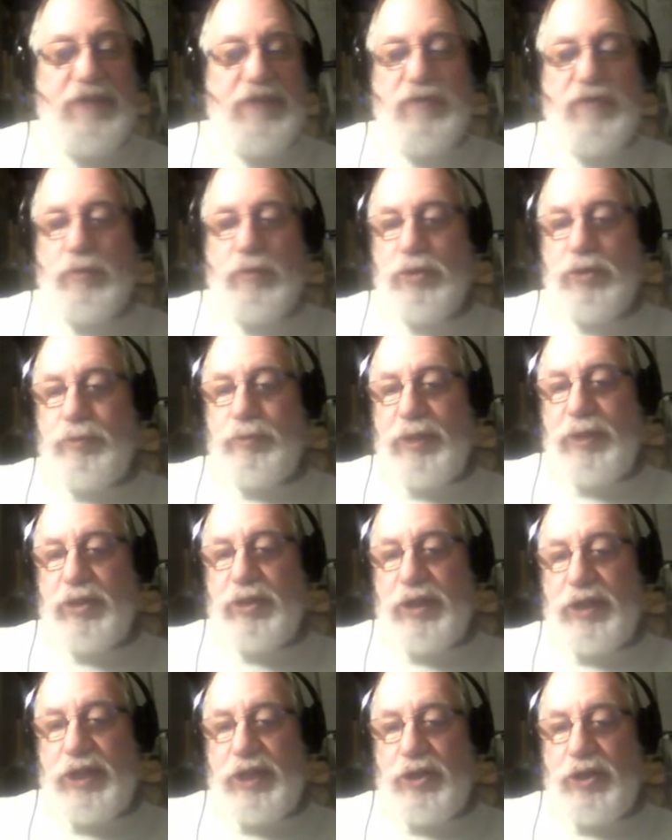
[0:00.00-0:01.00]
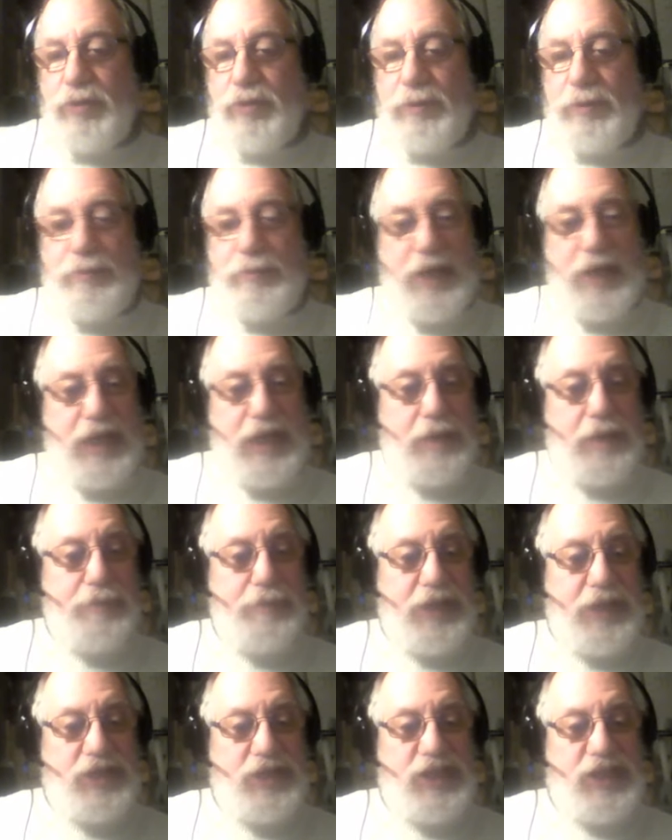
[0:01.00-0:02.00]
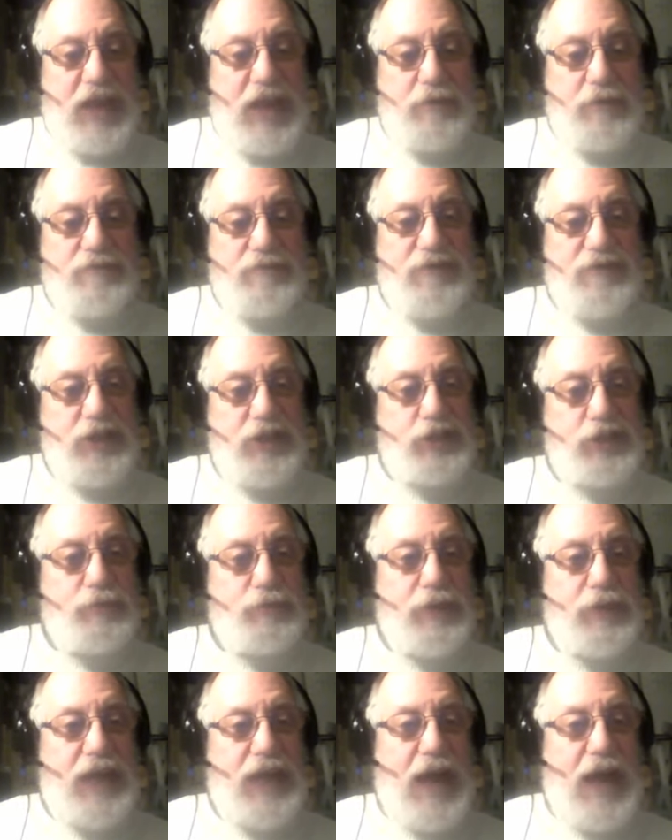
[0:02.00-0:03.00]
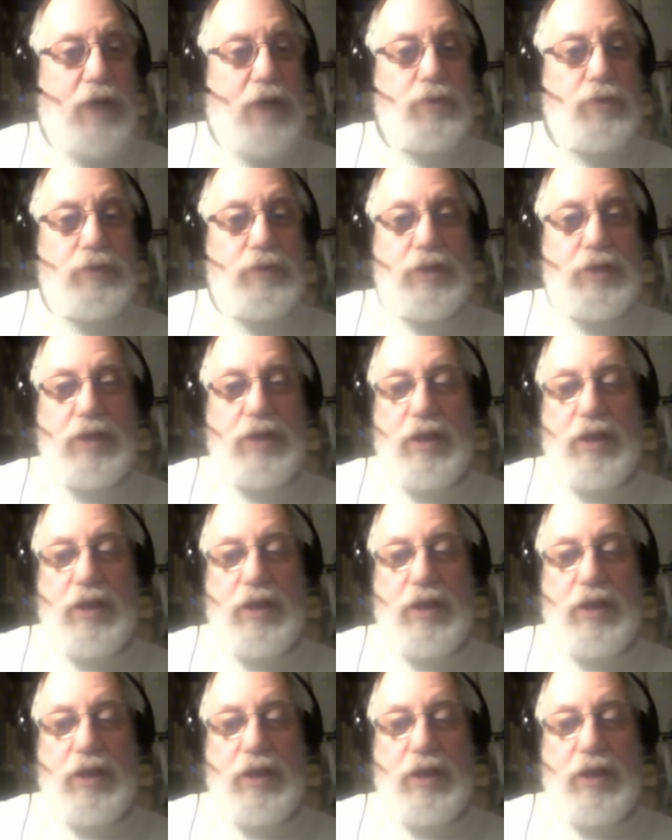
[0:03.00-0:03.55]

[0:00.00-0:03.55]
If it were merely a human being being sacrificed without